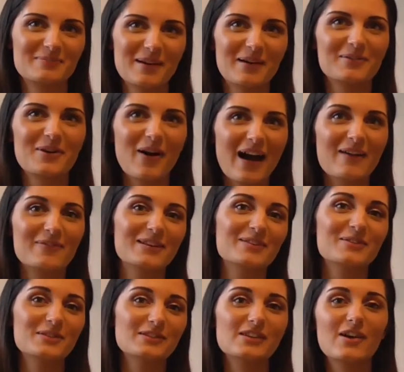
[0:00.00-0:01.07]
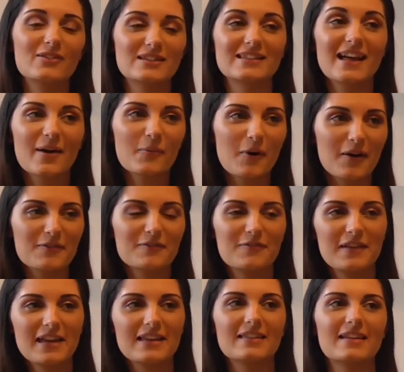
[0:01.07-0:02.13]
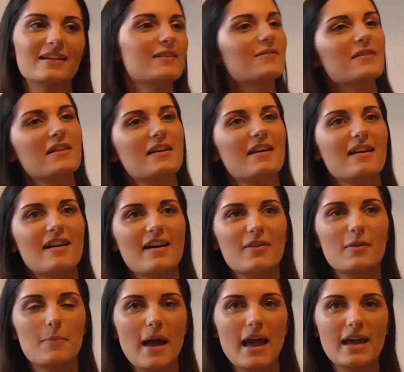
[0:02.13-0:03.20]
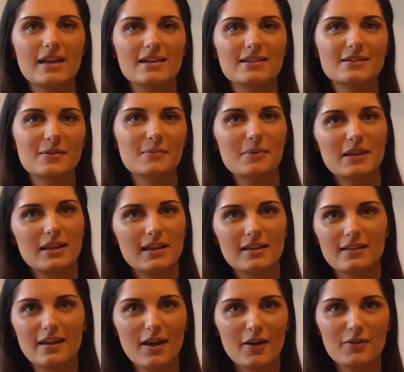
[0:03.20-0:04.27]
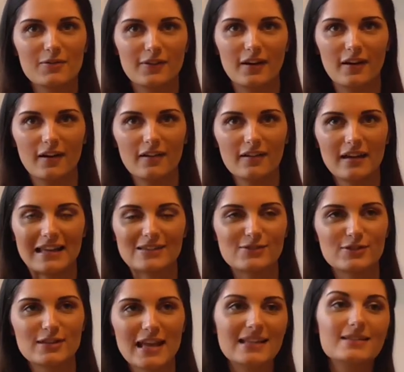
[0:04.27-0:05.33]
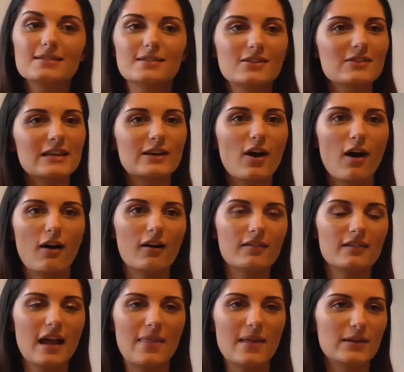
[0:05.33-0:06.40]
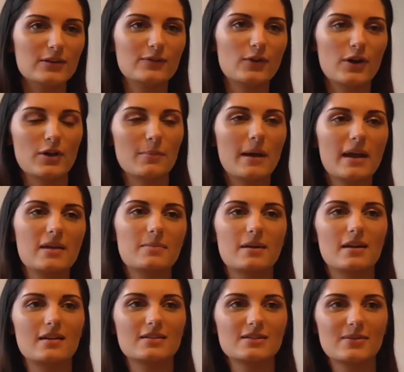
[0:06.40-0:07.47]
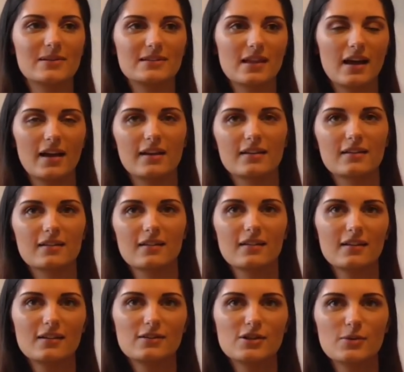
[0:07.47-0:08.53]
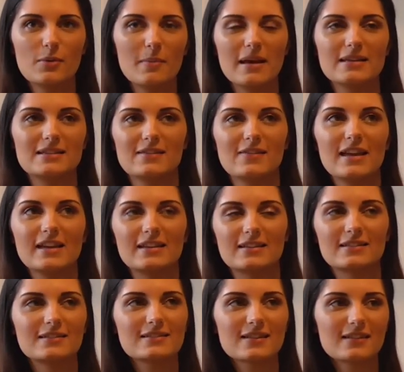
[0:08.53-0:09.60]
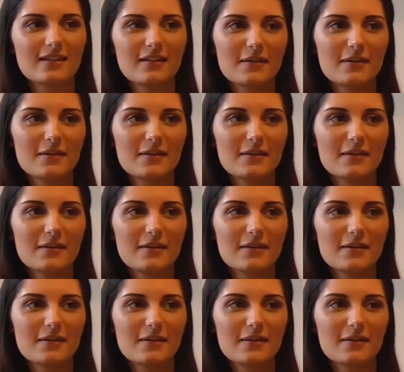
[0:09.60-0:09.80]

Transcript: about not having another child, is that one feeling of the pain is completely over. It's just instantly gone and then you've got your baby, so it's like two amazing things.